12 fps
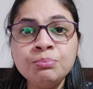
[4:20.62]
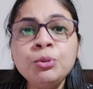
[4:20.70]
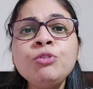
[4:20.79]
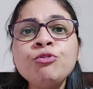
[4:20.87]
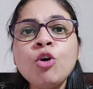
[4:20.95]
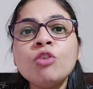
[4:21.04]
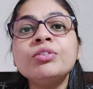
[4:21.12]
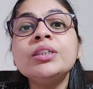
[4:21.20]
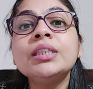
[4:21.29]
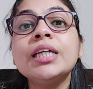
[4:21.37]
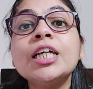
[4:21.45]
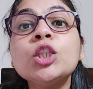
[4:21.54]
put
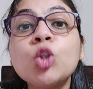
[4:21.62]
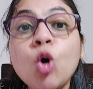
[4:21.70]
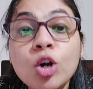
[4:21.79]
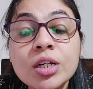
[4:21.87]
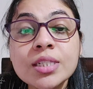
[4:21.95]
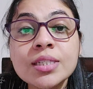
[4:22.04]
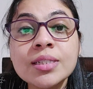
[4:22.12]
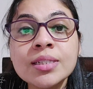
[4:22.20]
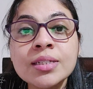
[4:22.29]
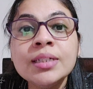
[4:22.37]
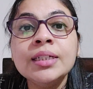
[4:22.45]
forward their thoughts.